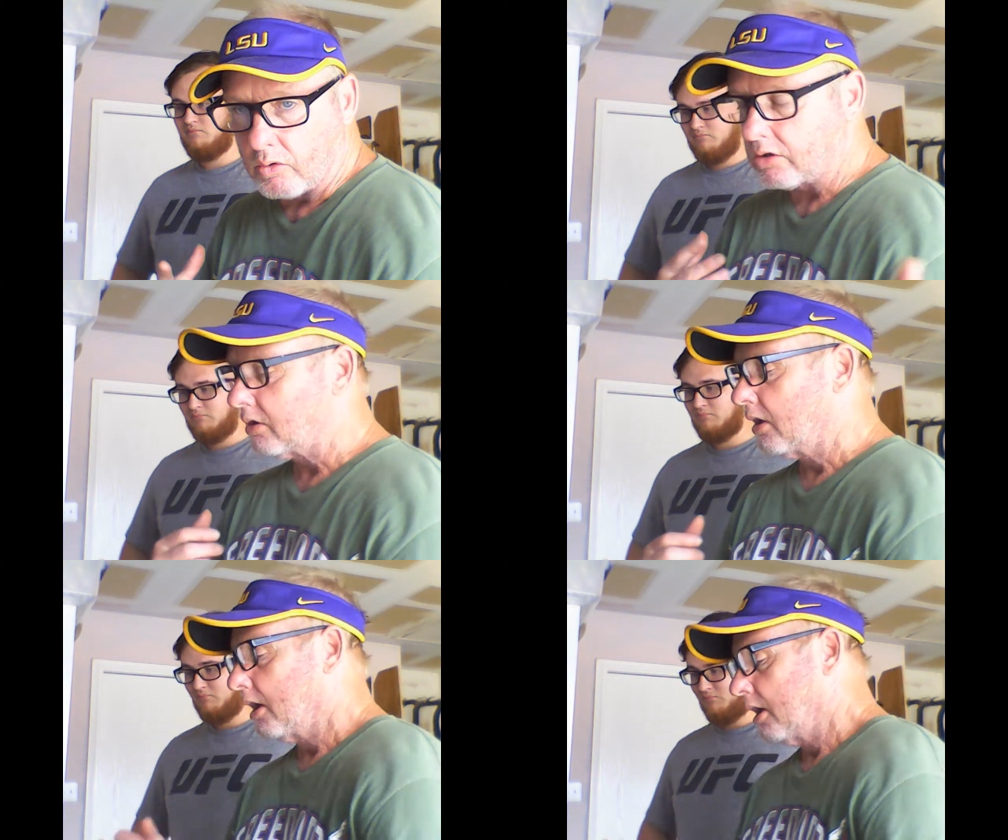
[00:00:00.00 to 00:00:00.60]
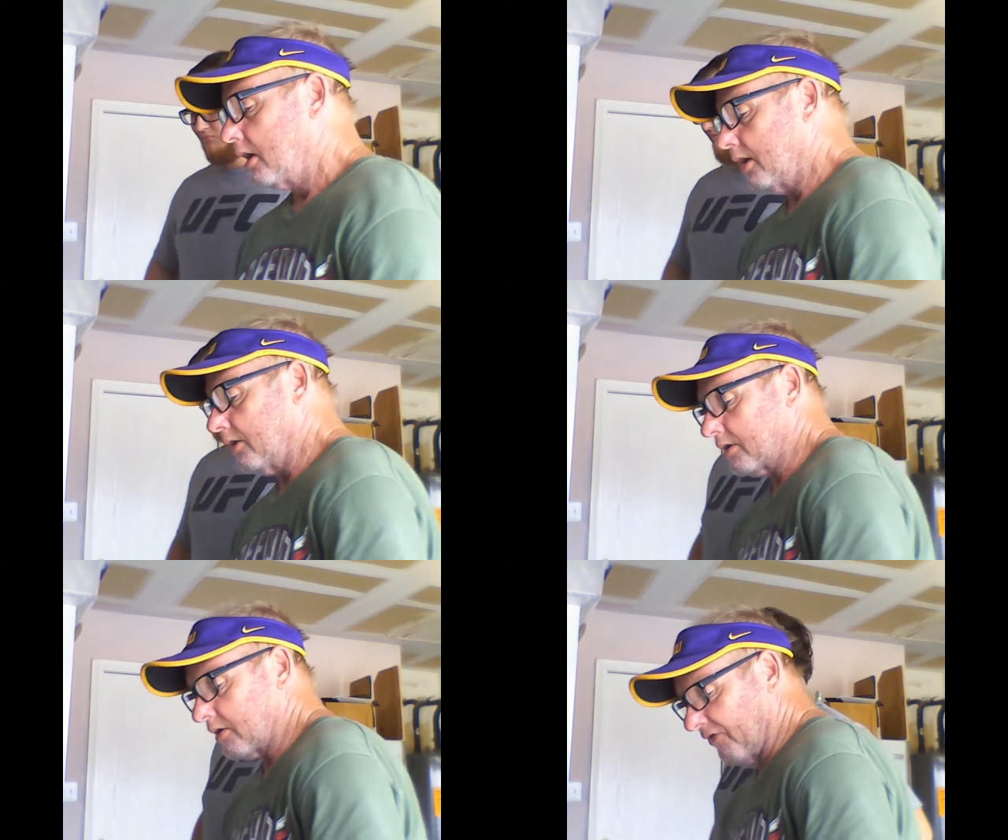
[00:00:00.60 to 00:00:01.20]
of course.
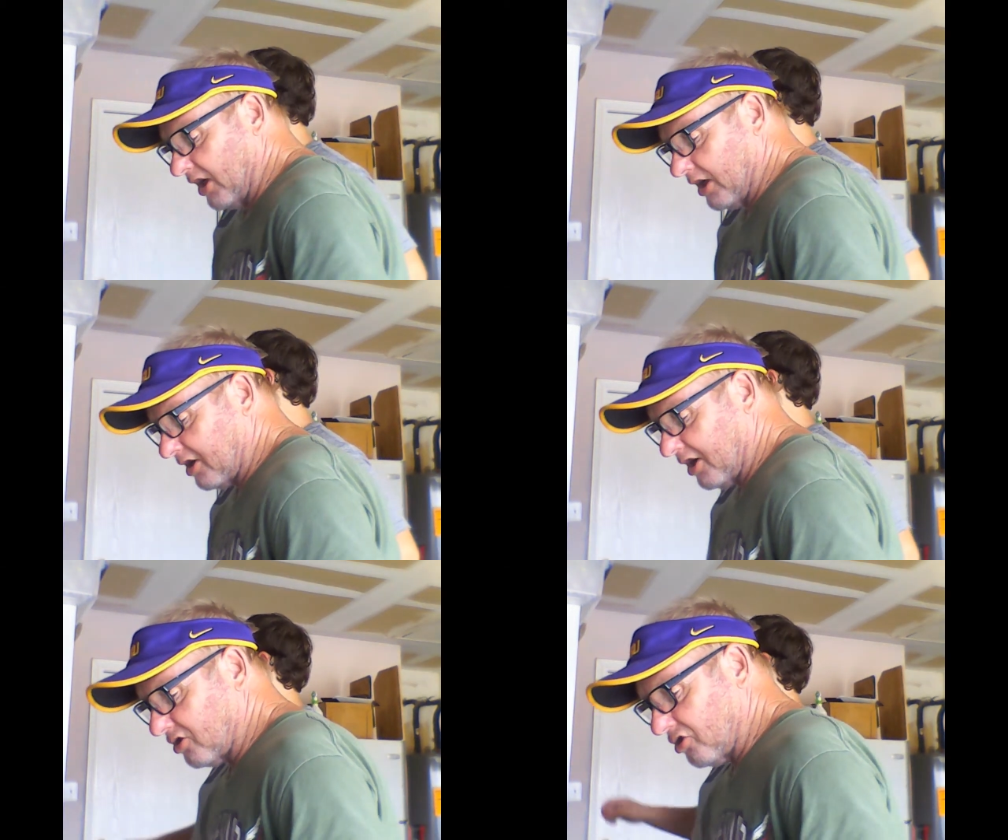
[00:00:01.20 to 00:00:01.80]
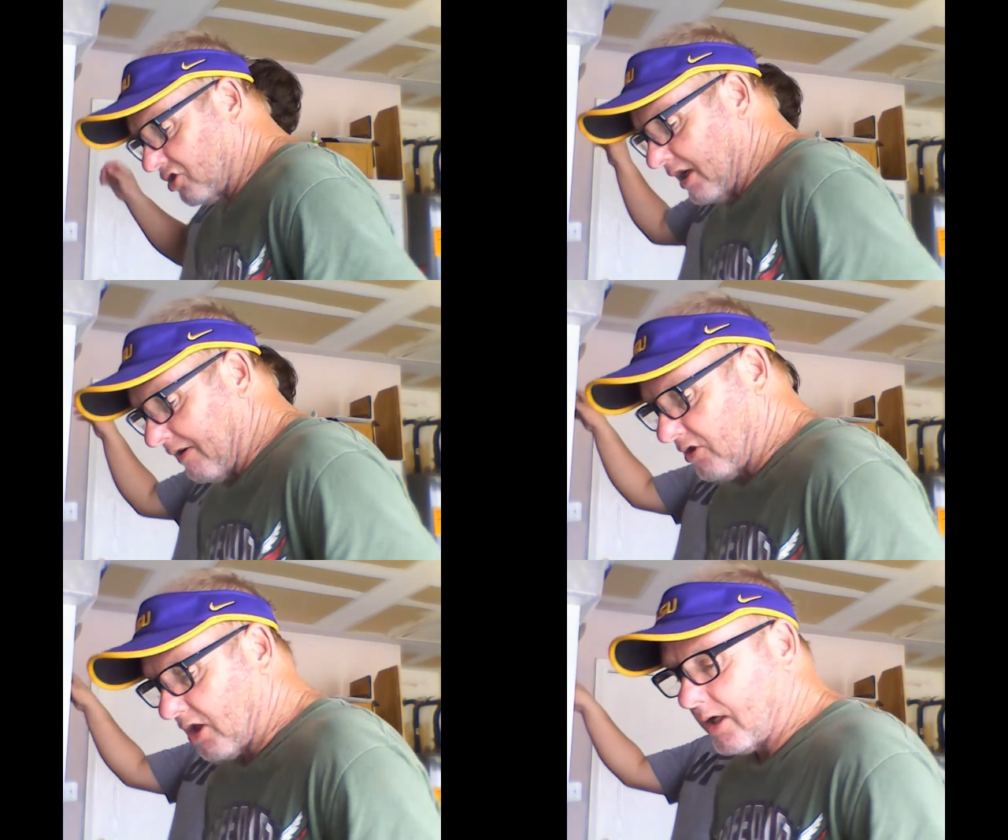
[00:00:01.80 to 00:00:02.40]
Vanilla
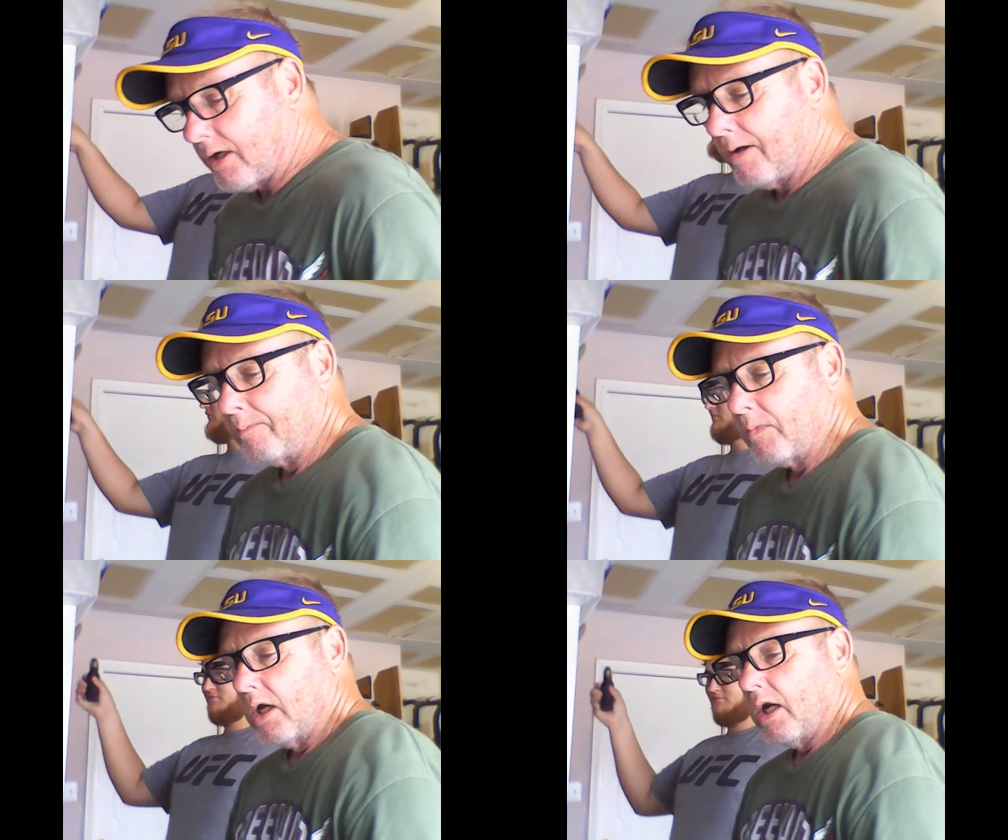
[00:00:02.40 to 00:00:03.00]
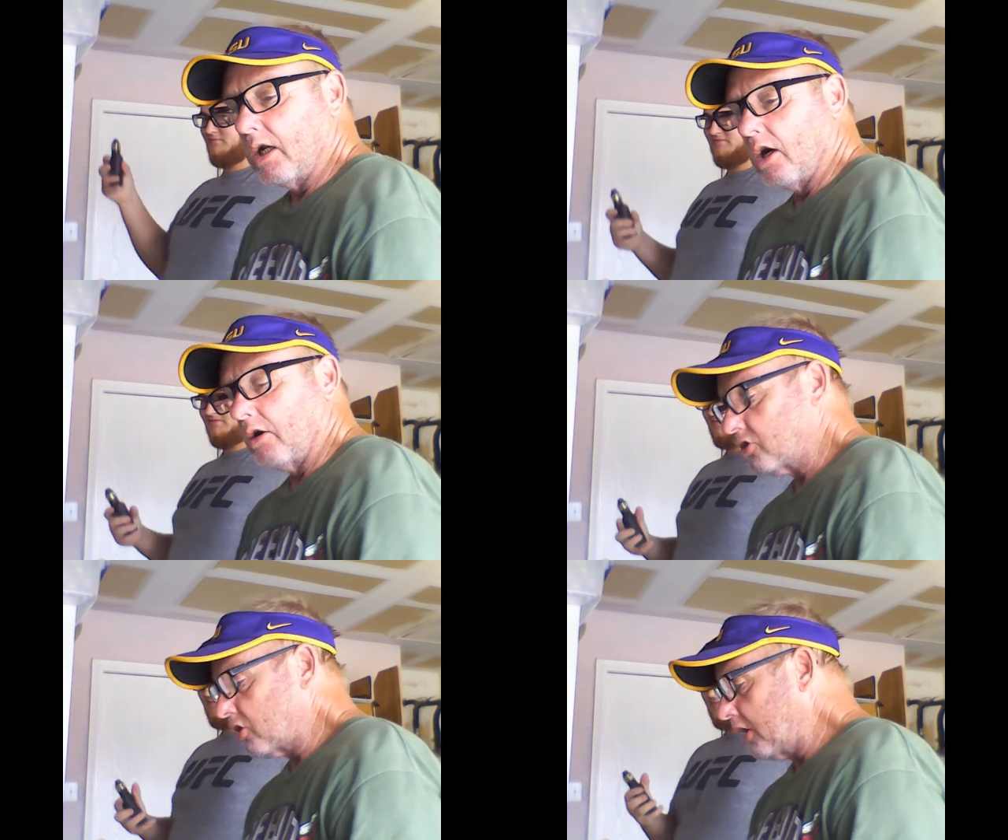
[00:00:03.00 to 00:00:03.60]
custards and everything.
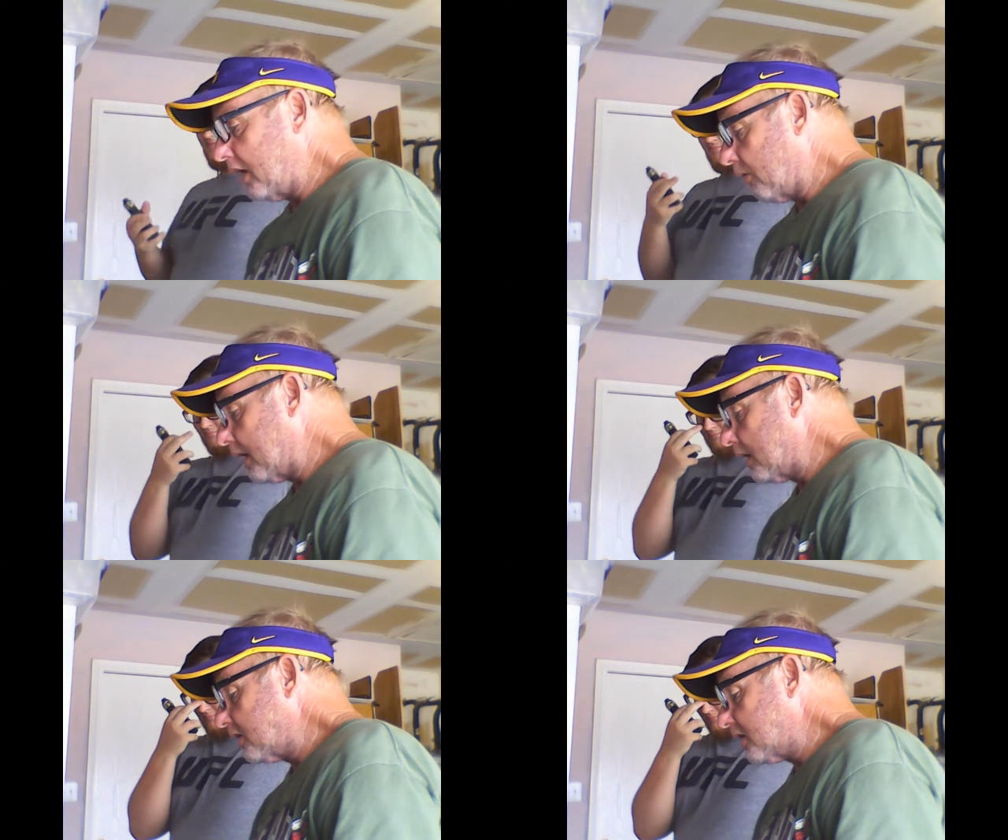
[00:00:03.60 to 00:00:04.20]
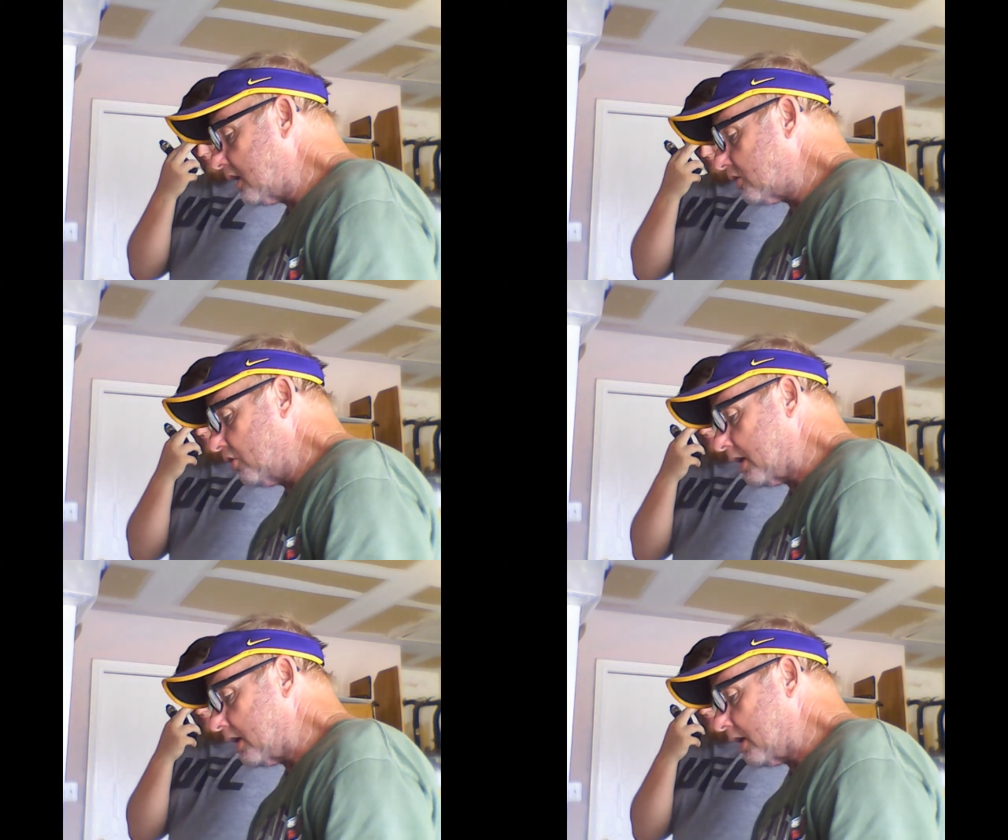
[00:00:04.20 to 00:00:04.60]
And so anyway, let's